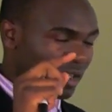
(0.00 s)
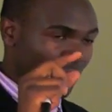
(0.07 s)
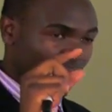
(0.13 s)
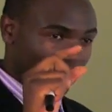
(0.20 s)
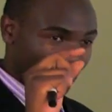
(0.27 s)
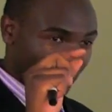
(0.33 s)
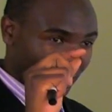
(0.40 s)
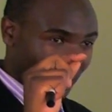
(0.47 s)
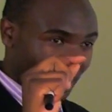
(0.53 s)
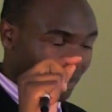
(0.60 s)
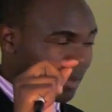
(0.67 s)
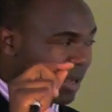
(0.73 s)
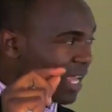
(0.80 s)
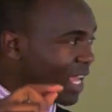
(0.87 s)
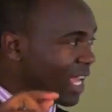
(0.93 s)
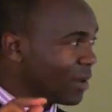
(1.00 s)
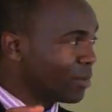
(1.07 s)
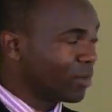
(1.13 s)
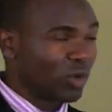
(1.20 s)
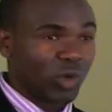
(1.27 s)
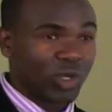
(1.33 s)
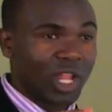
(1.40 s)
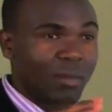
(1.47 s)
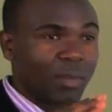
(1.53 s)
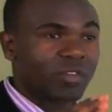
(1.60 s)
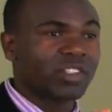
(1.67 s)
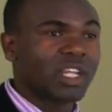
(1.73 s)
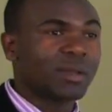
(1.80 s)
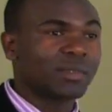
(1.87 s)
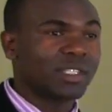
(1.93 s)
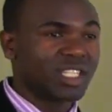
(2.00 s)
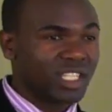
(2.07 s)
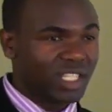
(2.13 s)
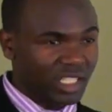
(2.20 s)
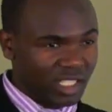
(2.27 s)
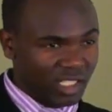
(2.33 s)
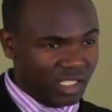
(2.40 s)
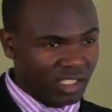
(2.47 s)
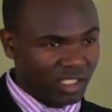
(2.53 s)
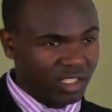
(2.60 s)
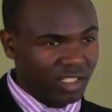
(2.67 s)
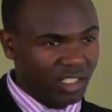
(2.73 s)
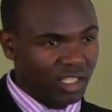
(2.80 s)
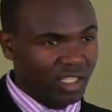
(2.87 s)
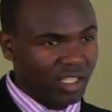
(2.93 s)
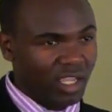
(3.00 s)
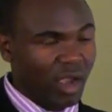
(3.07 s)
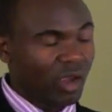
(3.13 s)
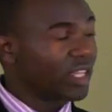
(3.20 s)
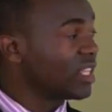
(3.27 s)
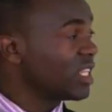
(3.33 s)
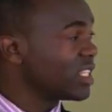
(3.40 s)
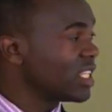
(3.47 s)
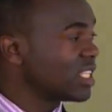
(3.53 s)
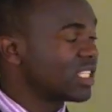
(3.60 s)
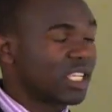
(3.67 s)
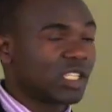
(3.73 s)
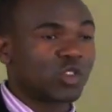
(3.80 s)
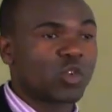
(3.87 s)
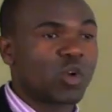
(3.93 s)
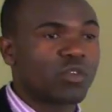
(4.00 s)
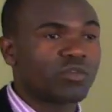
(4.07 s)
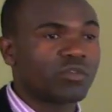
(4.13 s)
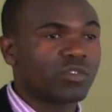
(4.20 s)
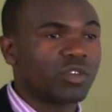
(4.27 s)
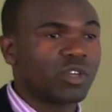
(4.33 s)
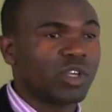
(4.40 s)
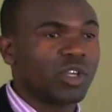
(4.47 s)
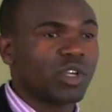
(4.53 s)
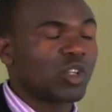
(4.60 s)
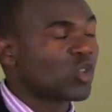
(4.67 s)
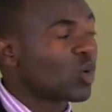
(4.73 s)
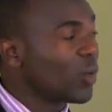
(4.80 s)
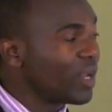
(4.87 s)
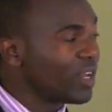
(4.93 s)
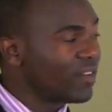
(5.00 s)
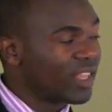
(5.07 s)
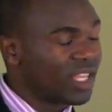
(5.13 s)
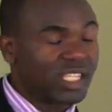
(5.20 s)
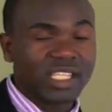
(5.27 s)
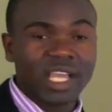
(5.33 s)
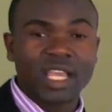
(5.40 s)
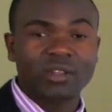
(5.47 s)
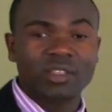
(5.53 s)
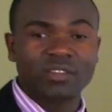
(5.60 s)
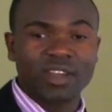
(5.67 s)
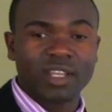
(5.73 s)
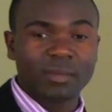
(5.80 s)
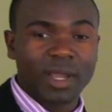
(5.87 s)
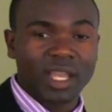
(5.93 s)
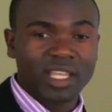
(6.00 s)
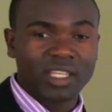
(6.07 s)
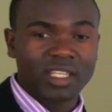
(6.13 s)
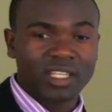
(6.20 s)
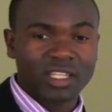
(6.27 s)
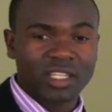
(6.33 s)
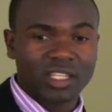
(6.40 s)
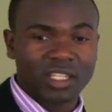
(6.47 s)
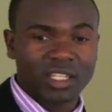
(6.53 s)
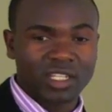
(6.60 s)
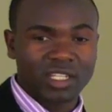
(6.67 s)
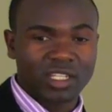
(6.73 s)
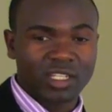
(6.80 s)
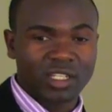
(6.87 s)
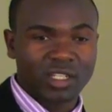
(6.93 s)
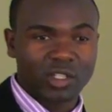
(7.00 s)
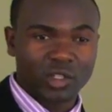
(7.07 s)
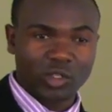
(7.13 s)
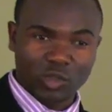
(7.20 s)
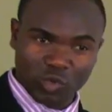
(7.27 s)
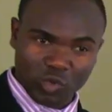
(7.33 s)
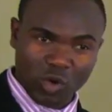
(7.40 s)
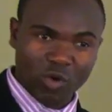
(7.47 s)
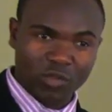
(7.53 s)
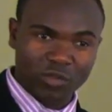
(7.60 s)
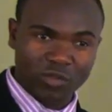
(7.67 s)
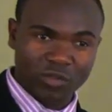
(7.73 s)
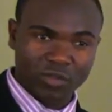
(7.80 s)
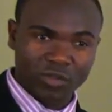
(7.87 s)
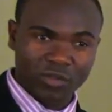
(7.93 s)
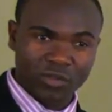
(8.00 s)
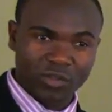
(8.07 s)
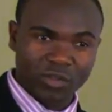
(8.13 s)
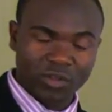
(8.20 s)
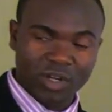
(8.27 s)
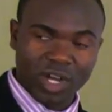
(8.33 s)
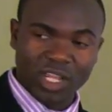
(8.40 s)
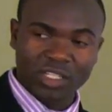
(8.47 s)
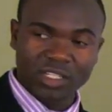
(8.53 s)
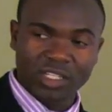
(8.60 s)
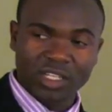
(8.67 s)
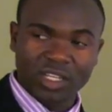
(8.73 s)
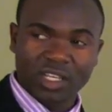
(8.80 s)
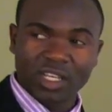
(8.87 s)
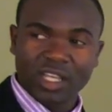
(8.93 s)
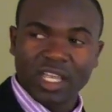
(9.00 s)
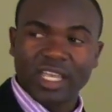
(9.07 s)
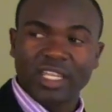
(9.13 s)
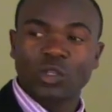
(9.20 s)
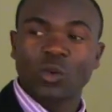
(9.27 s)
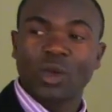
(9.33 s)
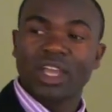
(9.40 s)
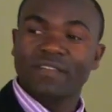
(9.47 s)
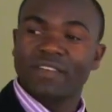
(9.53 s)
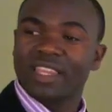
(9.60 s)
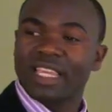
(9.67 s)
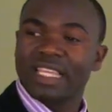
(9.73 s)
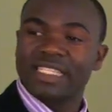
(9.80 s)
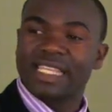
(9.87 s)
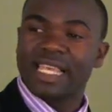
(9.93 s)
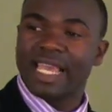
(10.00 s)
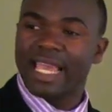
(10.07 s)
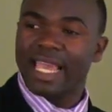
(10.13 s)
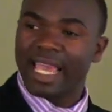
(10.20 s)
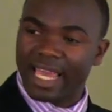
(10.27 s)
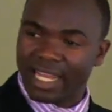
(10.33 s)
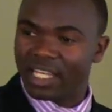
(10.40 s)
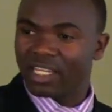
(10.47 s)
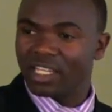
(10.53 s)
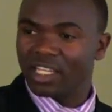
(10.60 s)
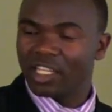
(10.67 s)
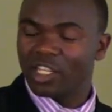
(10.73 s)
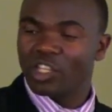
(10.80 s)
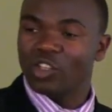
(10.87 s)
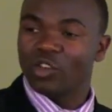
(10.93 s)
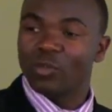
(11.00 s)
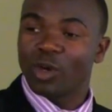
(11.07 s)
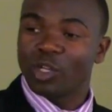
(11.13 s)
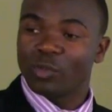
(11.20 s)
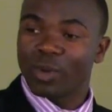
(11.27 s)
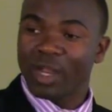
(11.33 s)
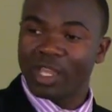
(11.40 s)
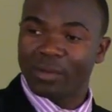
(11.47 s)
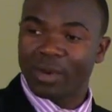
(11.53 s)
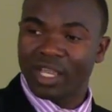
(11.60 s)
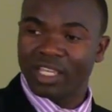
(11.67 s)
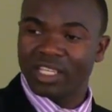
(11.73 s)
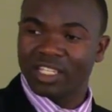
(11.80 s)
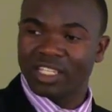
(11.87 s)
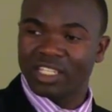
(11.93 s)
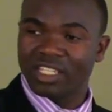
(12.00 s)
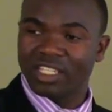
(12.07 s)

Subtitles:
No, divided by M, or number of times interest is, in this instance, 12. So wherever there's I, you divide by 12. Right? And wherever there's N, you multiply by,